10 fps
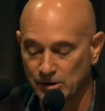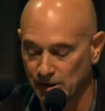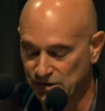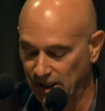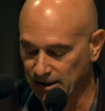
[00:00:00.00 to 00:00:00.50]

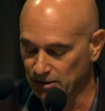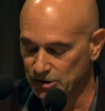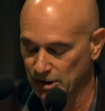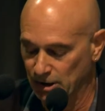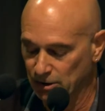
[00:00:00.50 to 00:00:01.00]

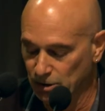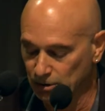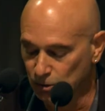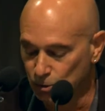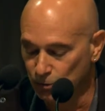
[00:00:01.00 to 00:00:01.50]
Second,
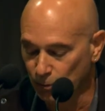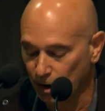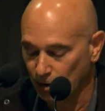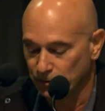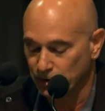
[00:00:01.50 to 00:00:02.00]
Donald Hood
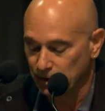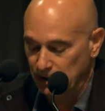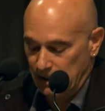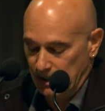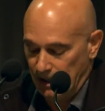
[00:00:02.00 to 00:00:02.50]
wrote,
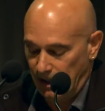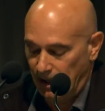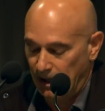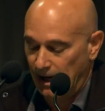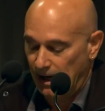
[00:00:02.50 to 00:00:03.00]

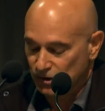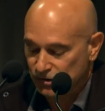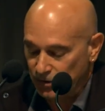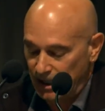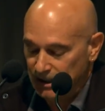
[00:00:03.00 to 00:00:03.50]

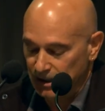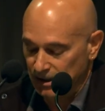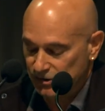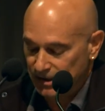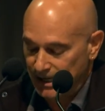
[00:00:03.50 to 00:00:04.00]
"Australia
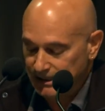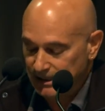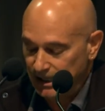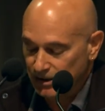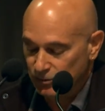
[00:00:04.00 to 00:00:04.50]
is a lucky
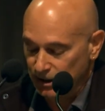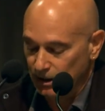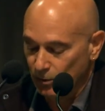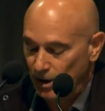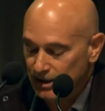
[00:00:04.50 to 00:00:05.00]
country
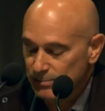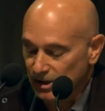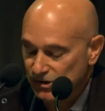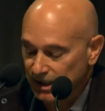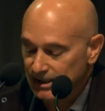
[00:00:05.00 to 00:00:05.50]
run by
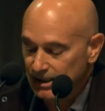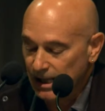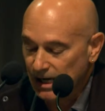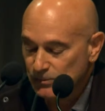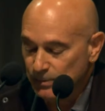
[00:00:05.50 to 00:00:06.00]

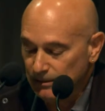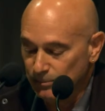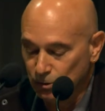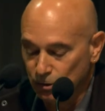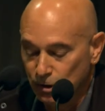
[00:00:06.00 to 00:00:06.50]
second-class
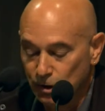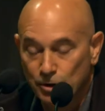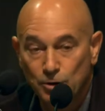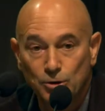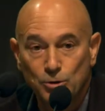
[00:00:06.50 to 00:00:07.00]
people
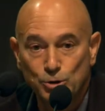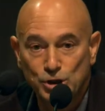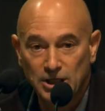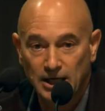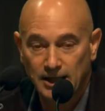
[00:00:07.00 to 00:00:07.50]
who
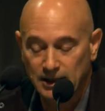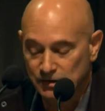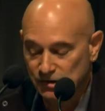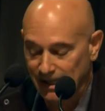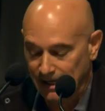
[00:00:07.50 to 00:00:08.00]
share
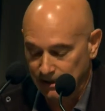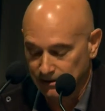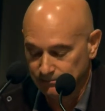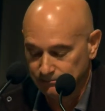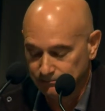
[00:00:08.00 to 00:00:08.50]
its luck."
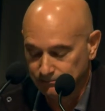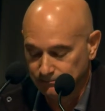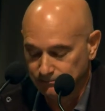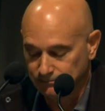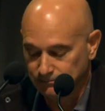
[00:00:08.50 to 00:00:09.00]

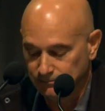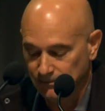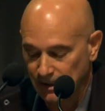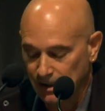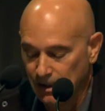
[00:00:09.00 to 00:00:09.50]

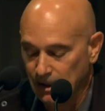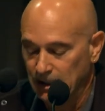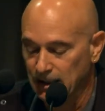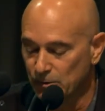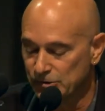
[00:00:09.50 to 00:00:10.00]

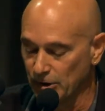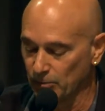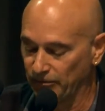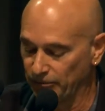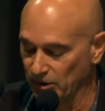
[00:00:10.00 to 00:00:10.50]
He was not
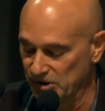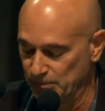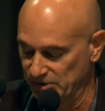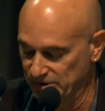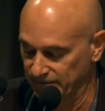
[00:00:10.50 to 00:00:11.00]
referring
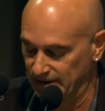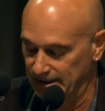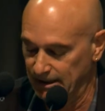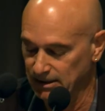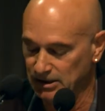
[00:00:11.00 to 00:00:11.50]

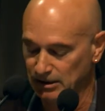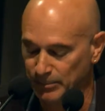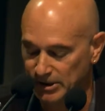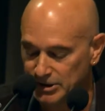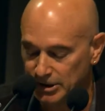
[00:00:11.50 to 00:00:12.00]
specifically to the
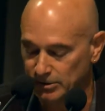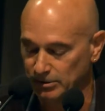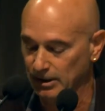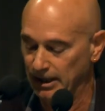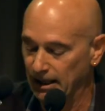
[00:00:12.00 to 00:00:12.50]

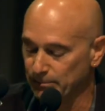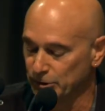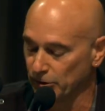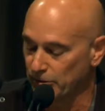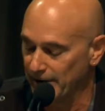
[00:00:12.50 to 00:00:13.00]
political and
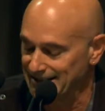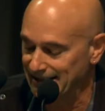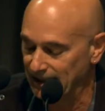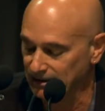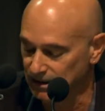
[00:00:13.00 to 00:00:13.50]
bureaucratic
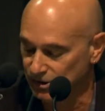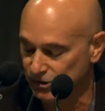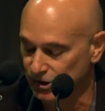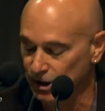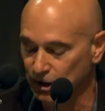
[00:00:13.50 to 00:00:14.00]

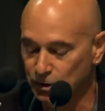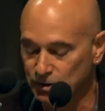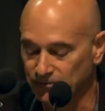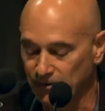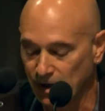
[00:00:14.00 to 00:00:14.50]
elites who
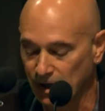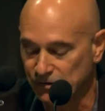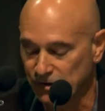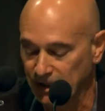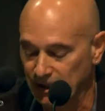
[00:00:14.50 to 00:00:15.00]

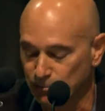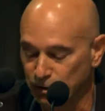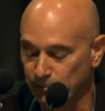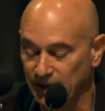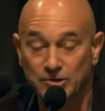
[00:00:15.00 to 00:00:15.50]
devise and then
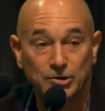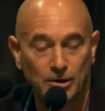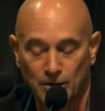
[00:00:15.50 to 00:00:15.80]
implement